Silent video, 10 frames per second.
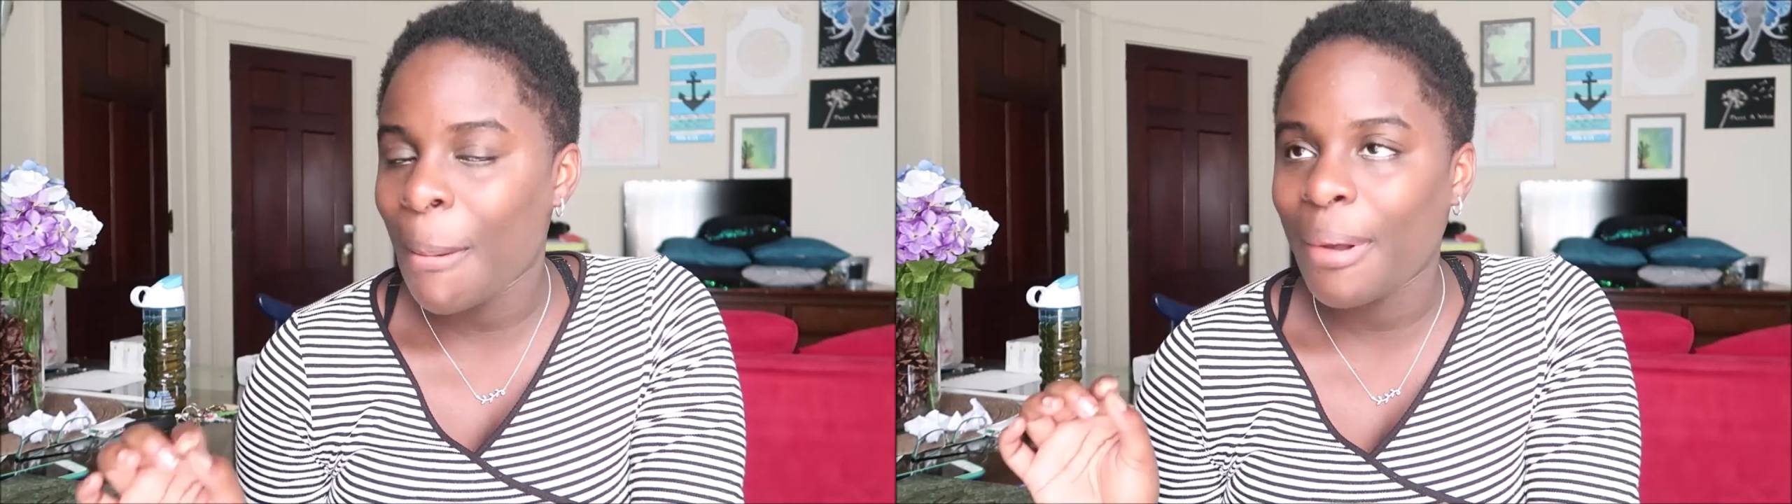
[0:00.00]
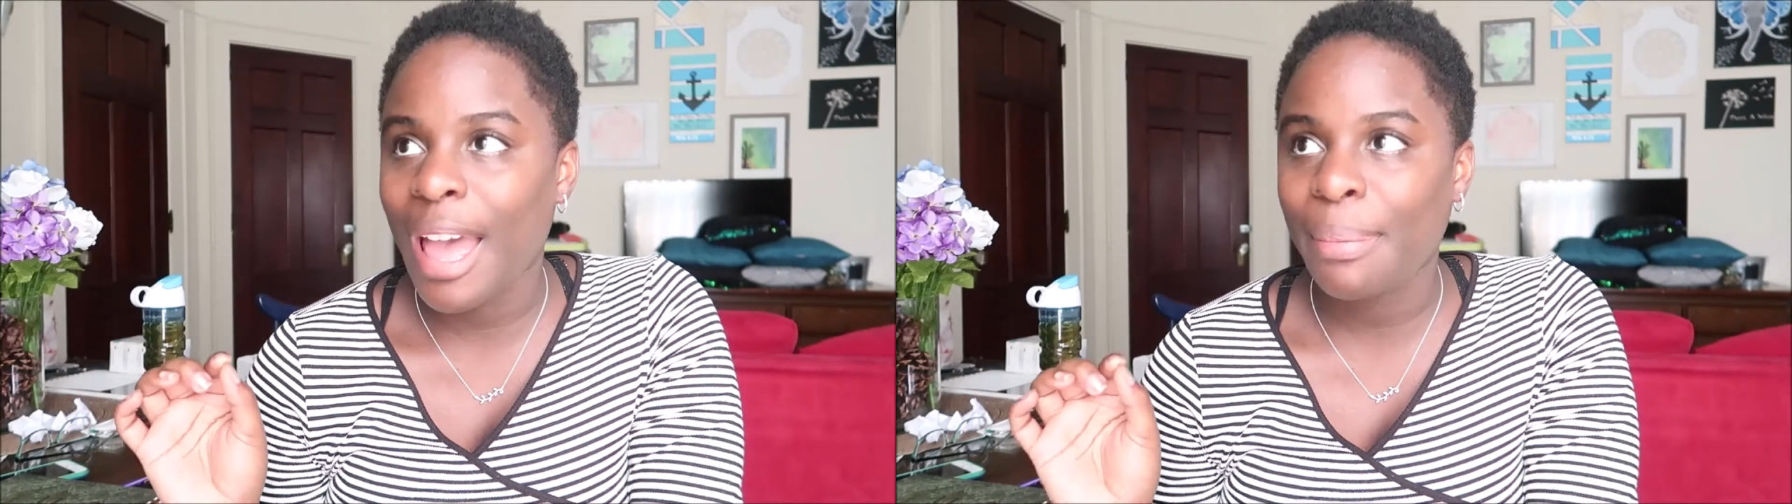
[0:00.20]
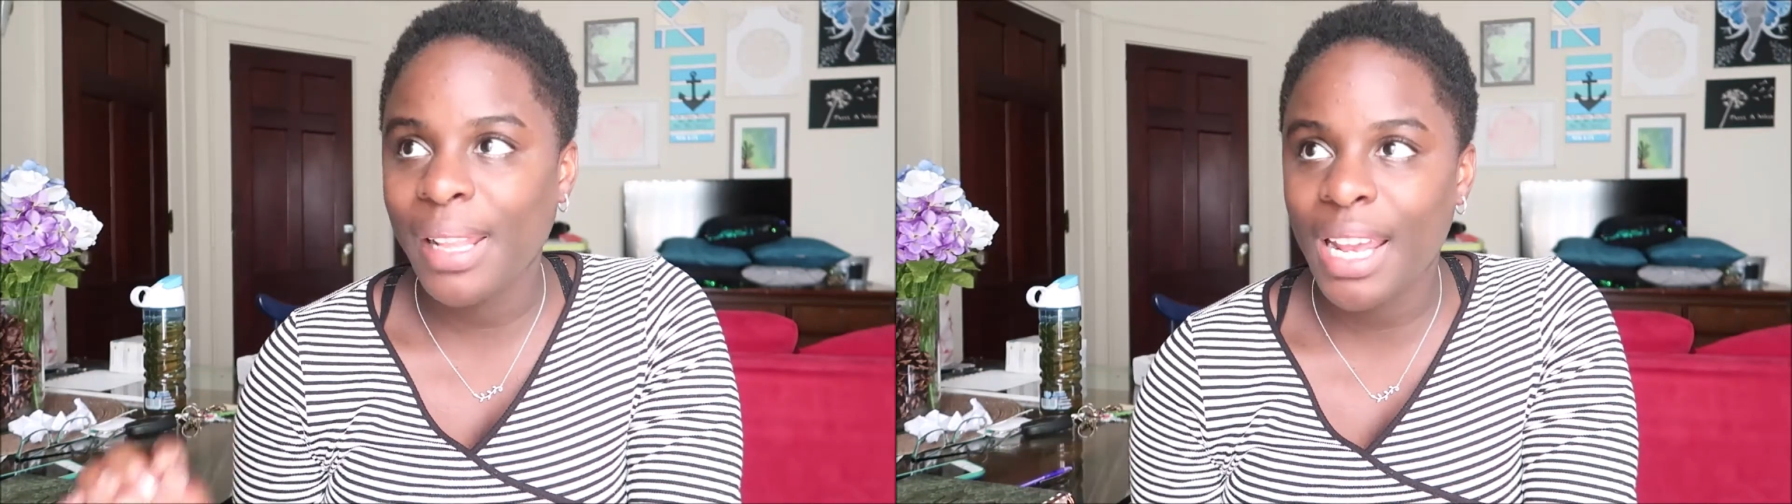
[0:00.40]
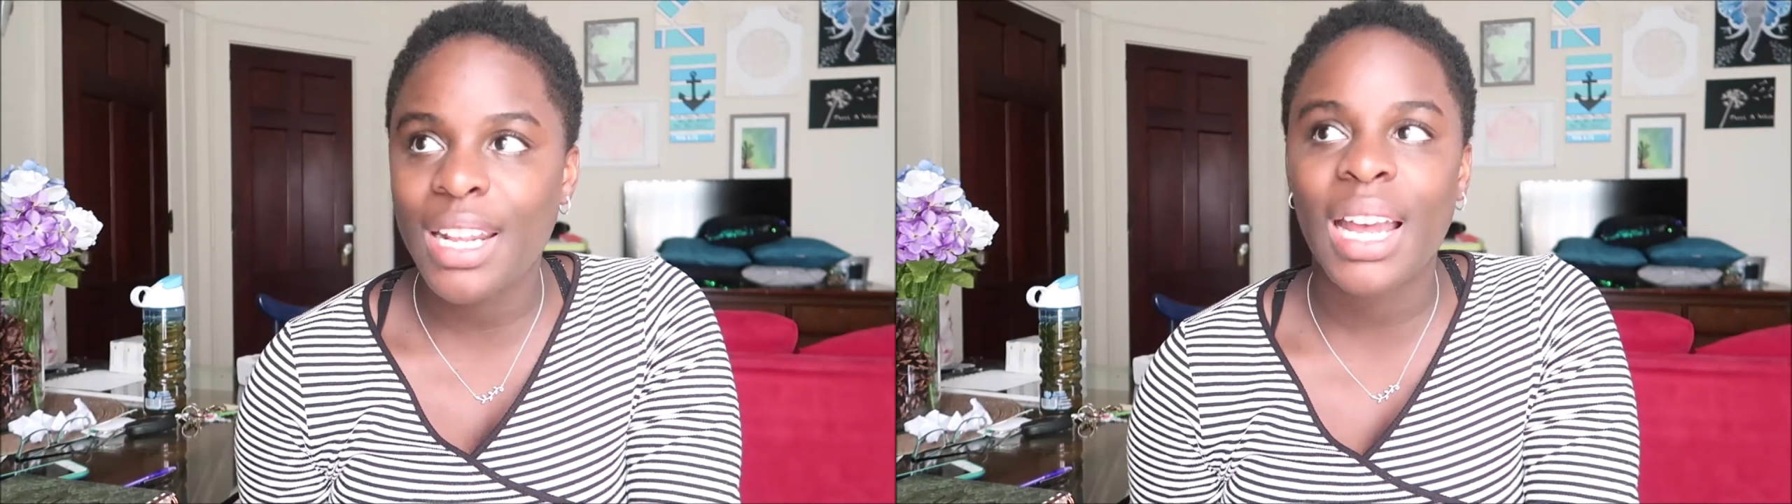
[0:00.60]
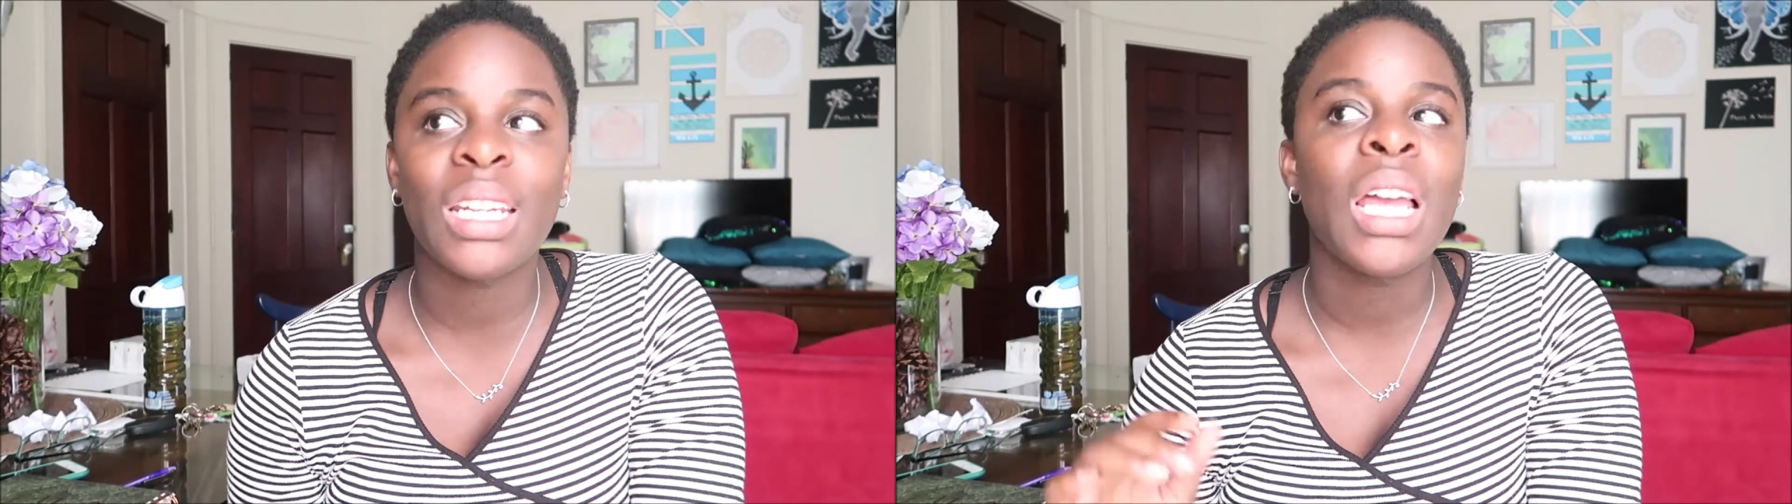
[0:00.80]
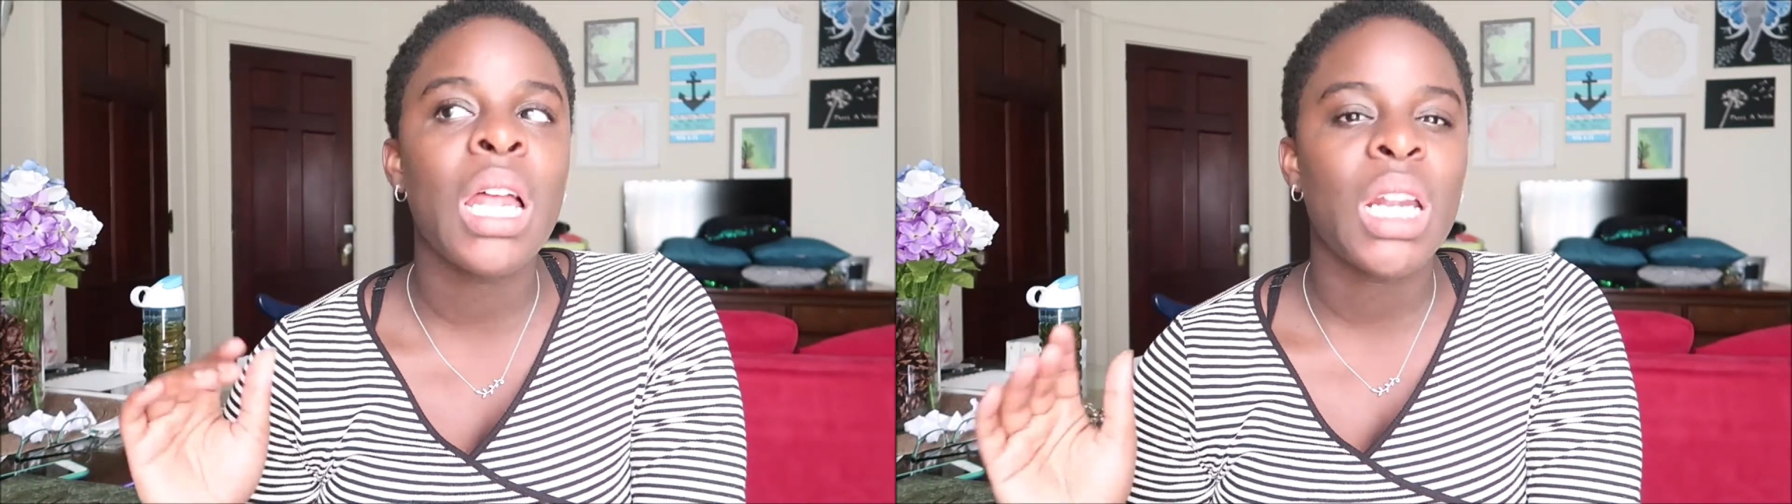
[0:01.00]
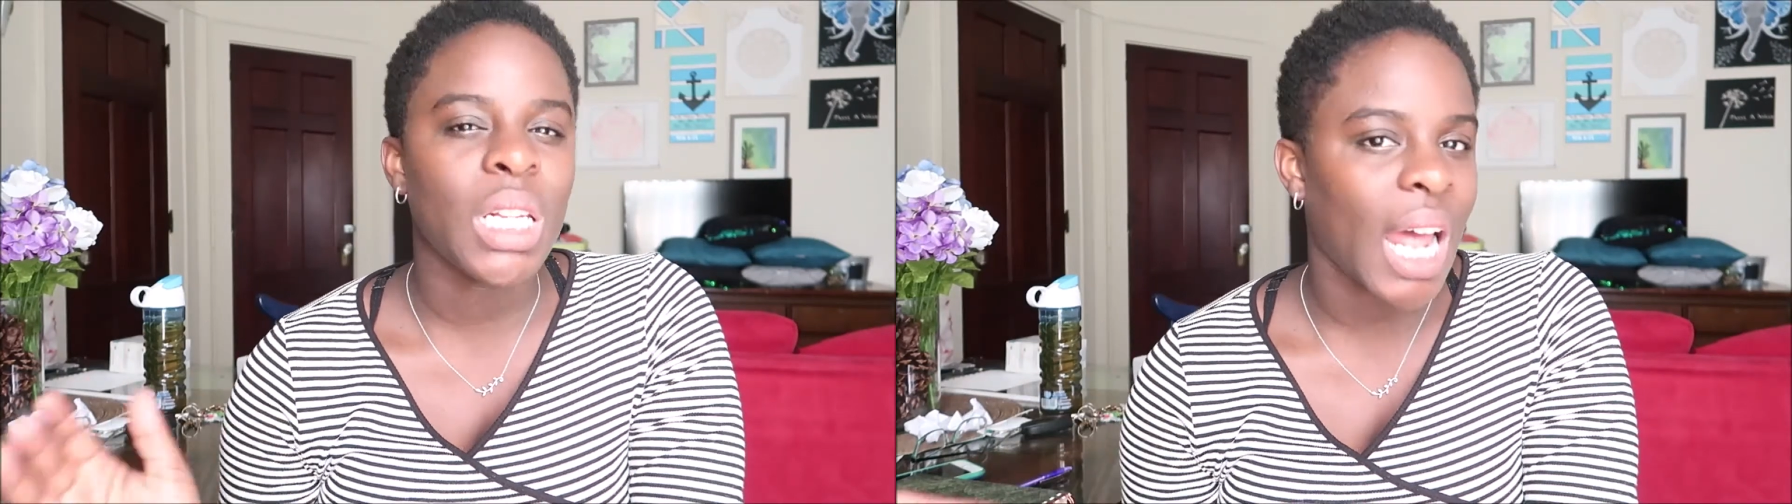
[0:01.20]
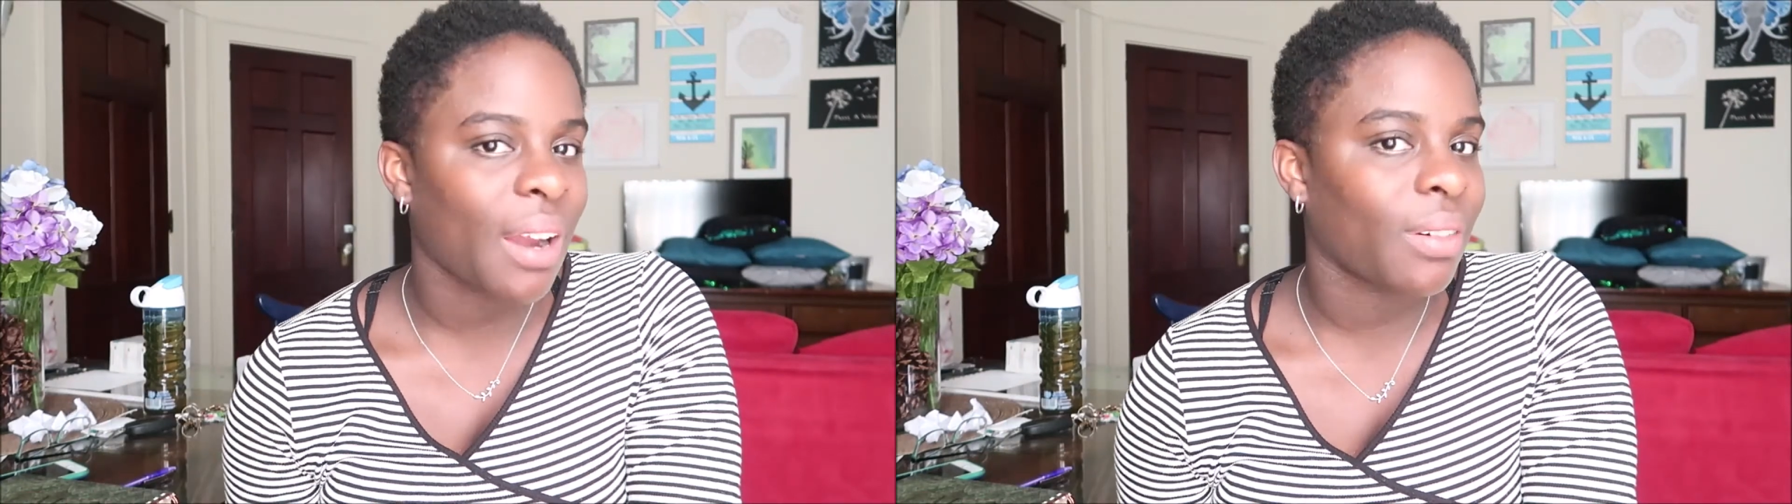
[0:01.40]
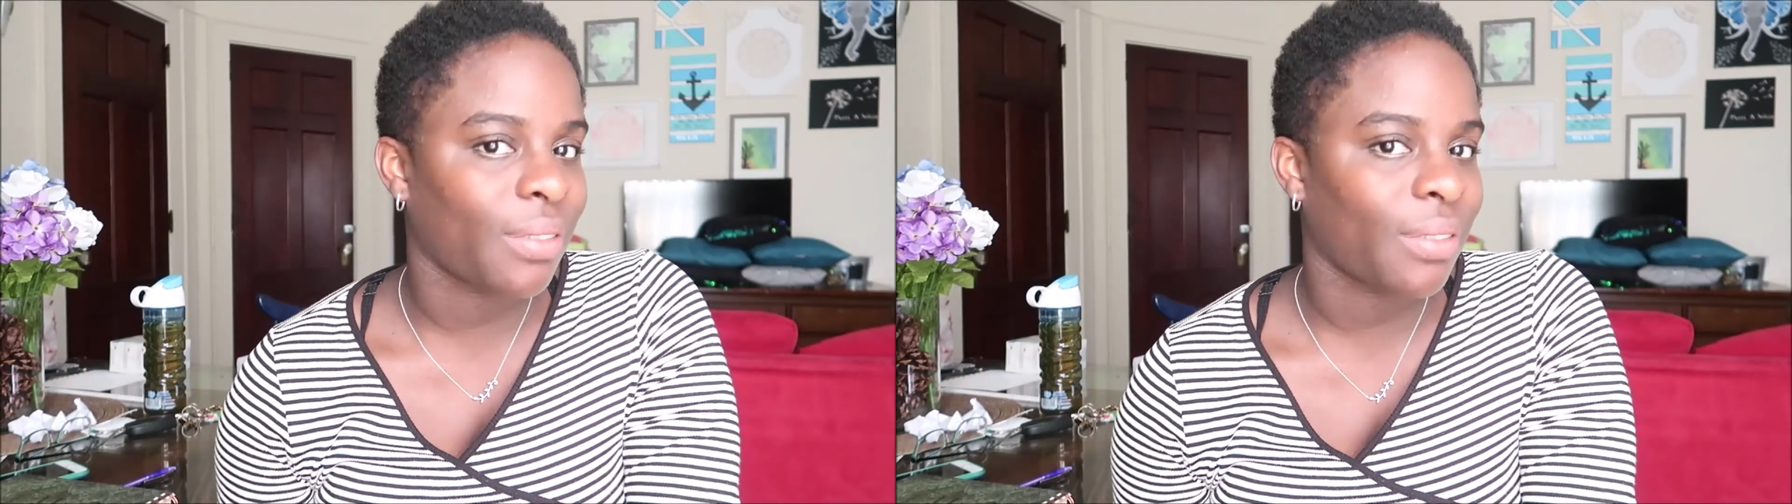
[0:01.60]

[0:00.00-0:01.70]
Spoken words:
But I plan on not